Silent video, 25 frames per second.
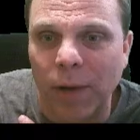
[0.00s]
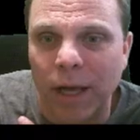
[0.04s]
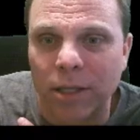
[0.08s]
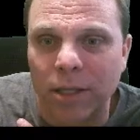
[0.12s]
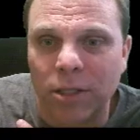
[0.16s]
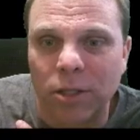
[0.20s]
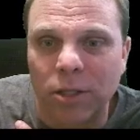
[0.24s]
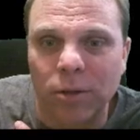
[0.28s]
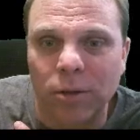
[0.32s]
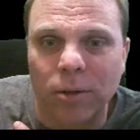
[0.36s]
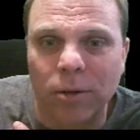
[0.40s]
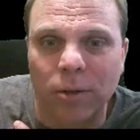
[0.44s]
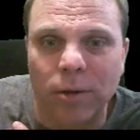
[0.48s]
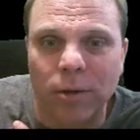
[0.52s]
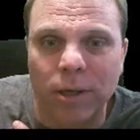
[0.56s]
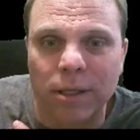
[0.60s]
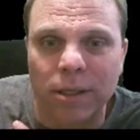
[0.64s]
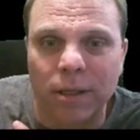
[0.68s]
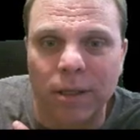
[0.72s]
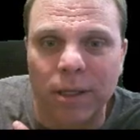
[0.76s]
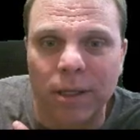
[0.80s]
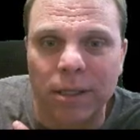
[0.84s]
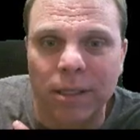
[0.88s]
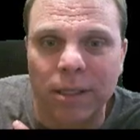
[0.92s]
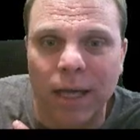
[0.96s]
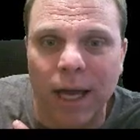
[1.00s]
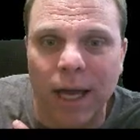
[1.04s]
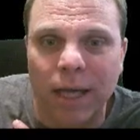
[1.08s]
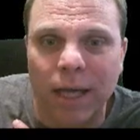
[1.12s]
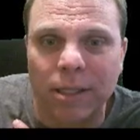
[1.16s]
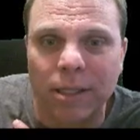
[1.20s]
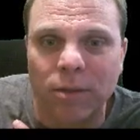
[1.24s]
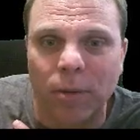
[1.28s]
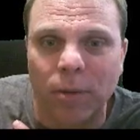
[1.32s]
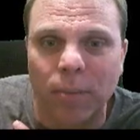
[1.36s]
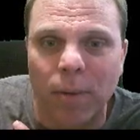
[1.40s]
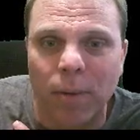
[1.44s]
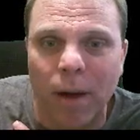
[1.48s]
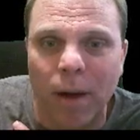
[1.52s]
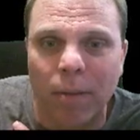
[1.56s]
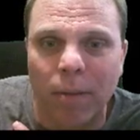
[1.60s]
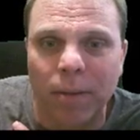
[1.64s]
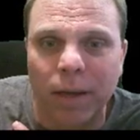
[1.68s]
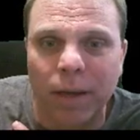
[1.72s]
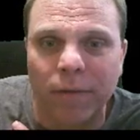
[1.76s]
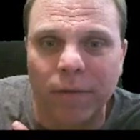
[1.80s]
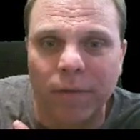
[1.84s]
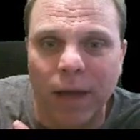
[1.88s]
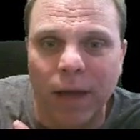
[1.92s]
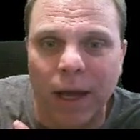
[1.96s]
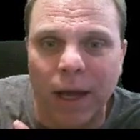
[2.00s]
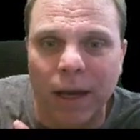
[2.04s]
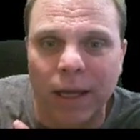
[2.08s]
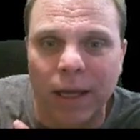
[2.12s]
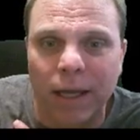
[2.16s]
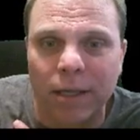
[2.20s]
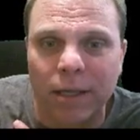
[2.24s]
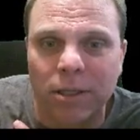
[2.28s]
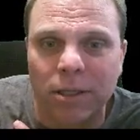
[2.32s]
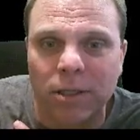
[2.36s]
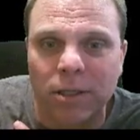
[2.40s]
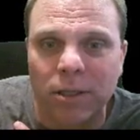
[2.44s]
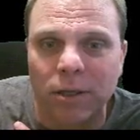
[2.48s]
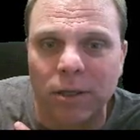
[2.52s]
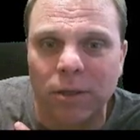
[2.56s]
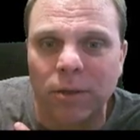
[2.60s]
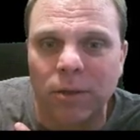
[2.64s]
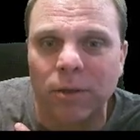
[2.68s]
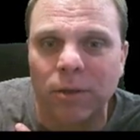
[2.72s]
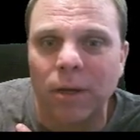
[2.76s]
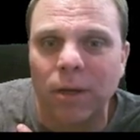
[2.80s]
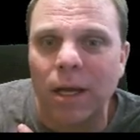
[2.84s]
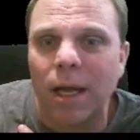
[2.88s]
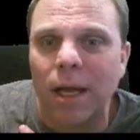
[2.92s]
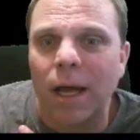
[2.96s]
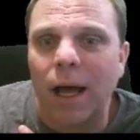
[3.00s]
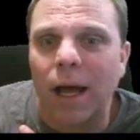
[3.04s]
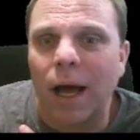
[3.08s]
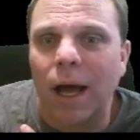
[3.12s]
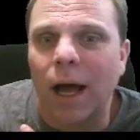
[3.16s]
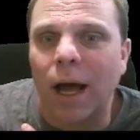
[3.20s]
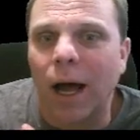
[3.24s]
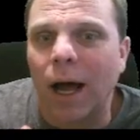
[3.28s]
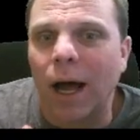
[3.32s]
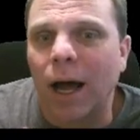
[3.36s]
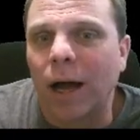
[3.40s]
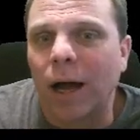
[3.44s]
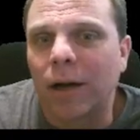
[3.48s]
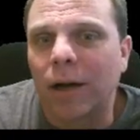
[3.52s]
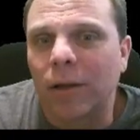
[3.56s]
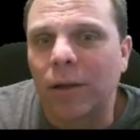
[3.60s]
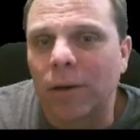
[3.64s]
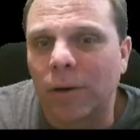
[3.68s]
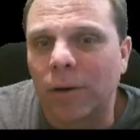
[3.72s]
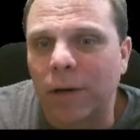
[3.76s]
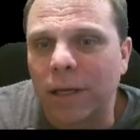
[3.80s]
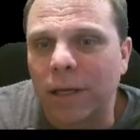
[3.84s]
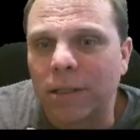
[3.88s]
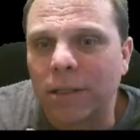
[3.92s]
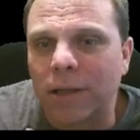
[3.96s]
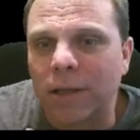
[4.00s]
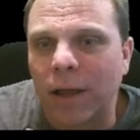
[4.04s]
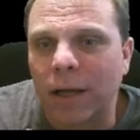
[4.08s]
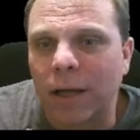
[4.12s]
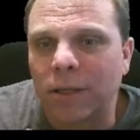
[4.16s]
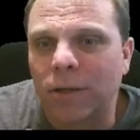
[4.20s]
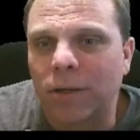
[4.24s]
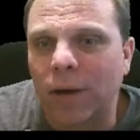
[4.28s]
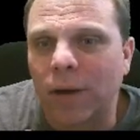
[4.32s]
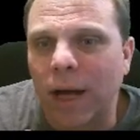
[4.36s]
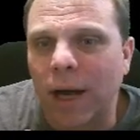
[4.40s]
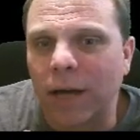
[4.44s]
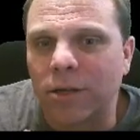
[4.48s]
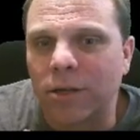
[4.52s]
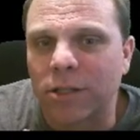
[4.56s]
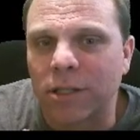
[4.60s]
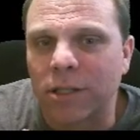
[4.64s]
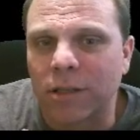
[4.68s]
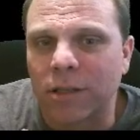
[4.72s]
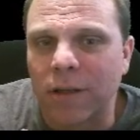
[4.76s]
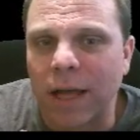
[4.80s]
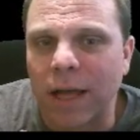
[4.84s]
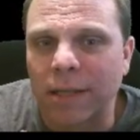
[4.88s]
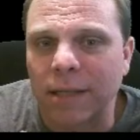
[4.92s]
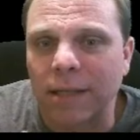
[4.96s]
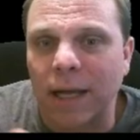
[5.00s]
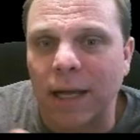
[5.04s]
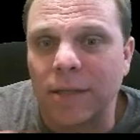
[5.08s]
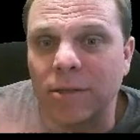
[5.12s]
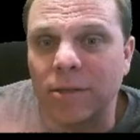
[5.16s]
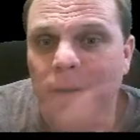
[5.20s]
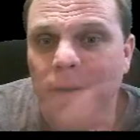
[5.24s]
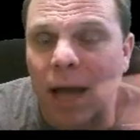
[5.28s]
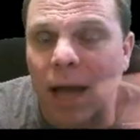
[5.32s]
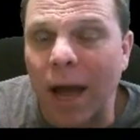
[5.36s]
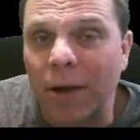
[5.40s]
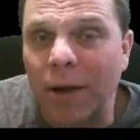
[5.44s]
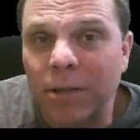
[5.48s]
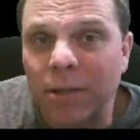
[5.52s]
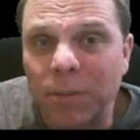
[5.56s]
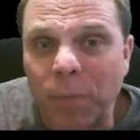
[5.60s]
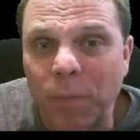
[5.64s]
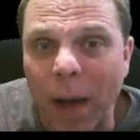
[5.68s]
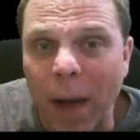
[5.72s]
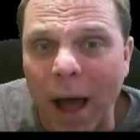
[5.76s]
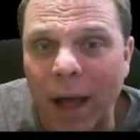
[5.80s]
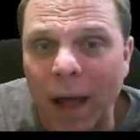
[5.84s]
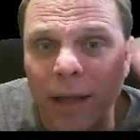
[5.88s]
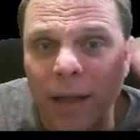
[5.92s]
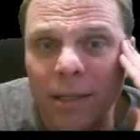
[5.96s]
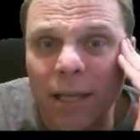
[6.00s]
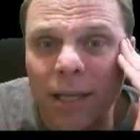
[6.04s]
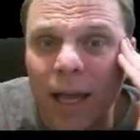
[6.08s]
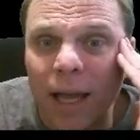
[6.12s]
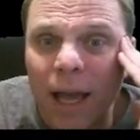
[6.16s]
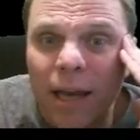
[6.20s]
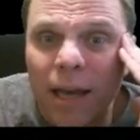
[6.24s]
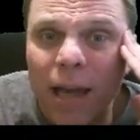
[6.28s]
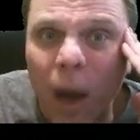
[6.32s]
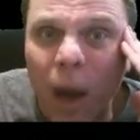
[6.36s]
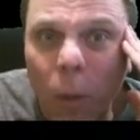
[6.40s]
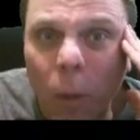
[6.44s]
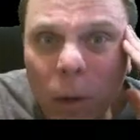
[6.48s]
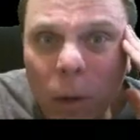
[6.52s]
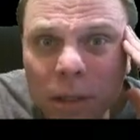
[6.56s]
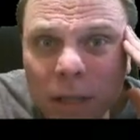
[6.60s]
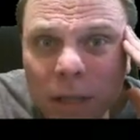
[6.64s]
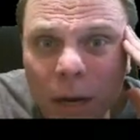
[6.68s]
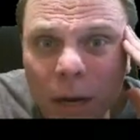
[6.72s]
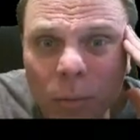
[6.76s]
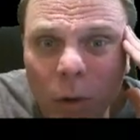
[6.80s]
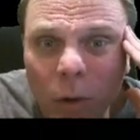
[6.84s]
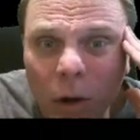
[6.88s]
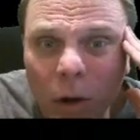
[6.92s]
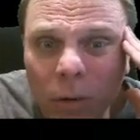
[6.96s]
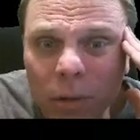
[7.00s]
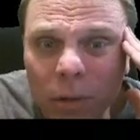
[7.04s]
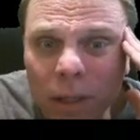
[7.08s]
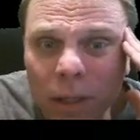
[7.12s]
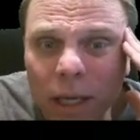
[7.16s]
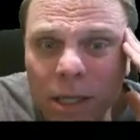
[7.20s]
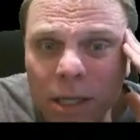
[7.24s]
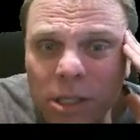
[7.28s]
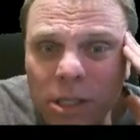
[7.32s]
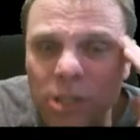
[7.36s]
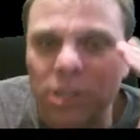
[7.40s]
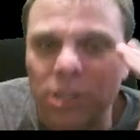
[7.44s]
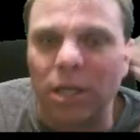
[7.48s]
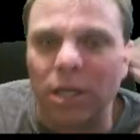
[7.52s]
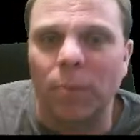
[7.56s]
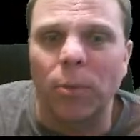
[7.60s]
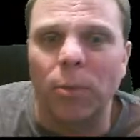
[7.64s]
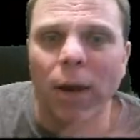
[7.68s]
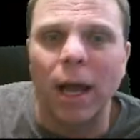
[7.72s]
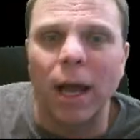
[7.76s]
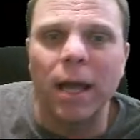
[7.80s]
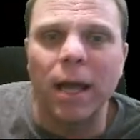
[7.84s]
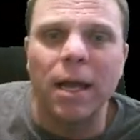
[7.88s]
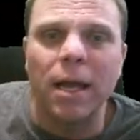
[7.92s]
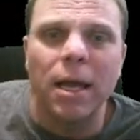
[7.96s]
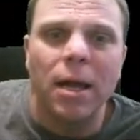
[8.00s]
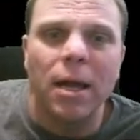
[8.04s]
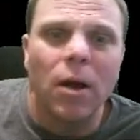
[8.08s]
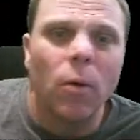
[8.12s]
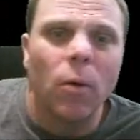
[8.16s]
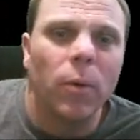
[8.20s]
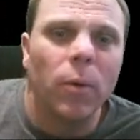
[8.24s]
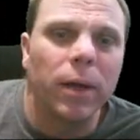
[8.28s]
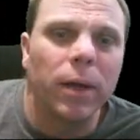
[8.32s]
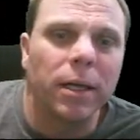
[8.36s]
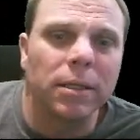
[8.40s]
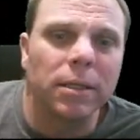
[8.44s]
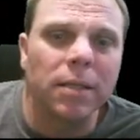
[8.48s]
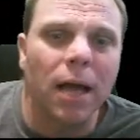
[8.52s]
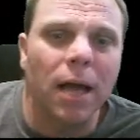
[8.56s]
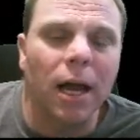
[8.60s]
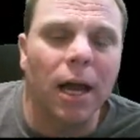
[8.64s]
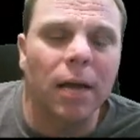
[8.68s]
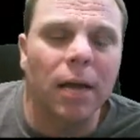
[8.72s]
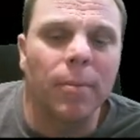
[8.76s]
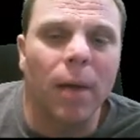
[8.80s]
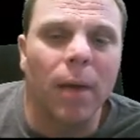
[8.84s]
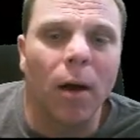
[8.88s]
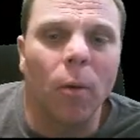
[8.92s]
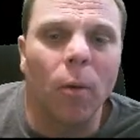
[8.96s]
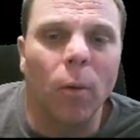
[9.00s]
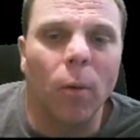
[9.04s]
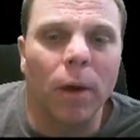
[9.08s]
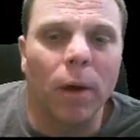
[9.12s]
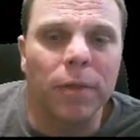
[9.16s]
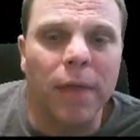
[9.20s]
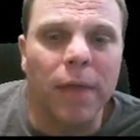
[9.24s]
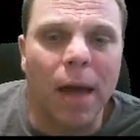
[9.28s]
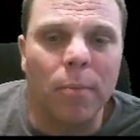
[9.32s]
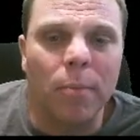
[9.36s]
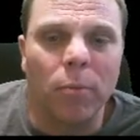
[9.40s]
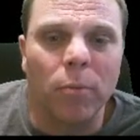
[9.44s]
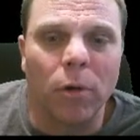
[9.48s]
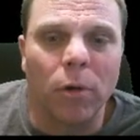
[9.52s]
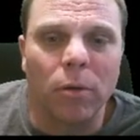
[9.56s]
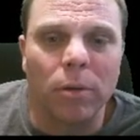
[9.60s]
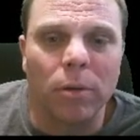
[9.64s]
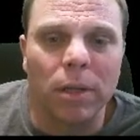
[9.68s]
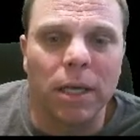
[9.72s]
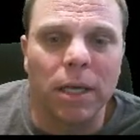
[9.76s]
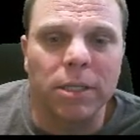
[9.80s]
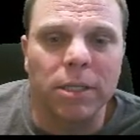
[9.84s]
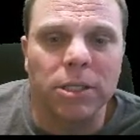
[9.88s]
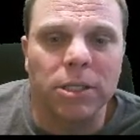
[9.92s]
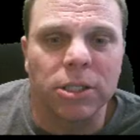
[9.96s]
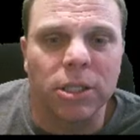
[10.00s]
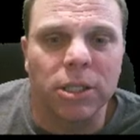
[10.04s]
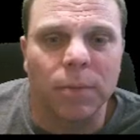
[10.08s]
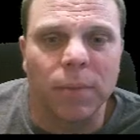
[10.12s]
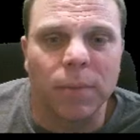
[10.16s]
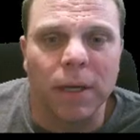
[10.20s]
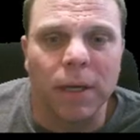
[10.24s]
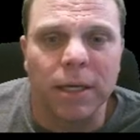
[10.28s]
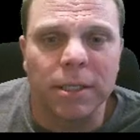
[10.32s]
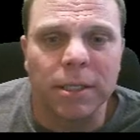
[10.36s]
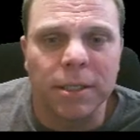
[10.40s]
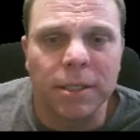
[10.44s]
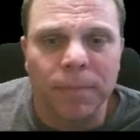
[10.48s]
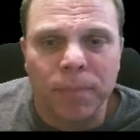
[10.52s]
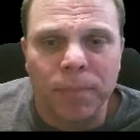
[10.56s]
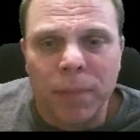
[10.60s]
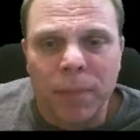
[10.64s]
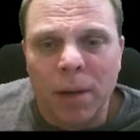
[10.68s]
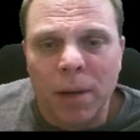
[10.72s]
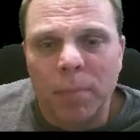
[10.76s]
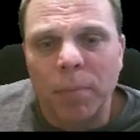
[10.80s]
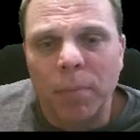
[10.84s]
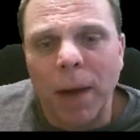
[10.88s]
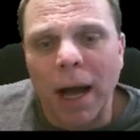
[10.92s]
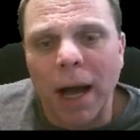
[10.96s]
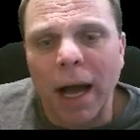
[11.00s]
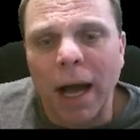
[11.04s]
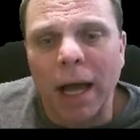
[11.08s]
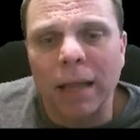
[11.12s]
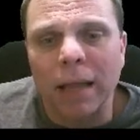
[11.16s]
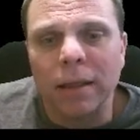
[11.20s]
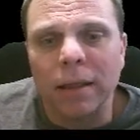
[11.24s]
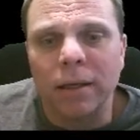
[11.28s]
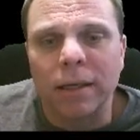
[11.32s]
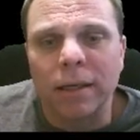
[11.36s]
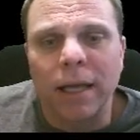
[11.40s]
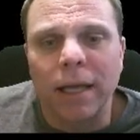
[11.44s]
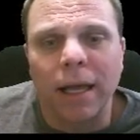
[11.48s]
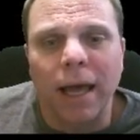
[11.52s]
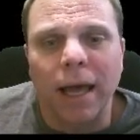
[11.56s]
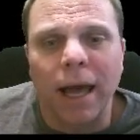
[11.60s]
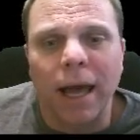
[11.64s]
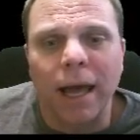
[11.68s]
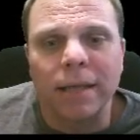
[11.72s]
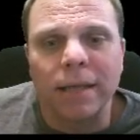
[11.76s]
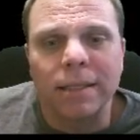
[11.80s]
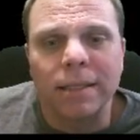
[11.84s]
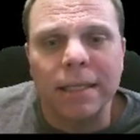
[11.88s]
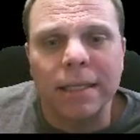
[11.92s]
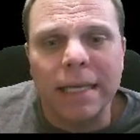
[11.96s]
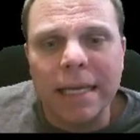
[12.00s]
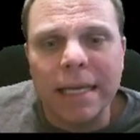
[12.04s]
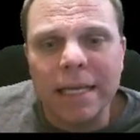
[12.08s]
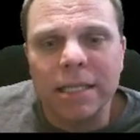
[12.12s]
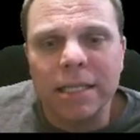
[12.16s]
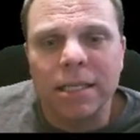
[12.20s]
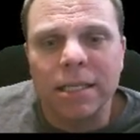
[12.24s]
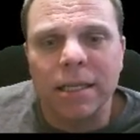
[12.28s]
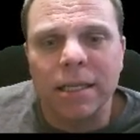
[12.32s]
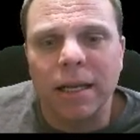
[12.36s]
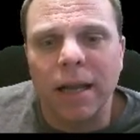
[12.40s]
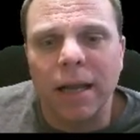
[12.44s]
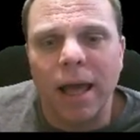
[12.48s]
had 2 chlorines on this side, so we probably have got to get 2 chlorines and then 2 hydrogens on that side. So now it's balanced. Now what's our mole relationship, right? We can talk about what that mole relationship is by looking at each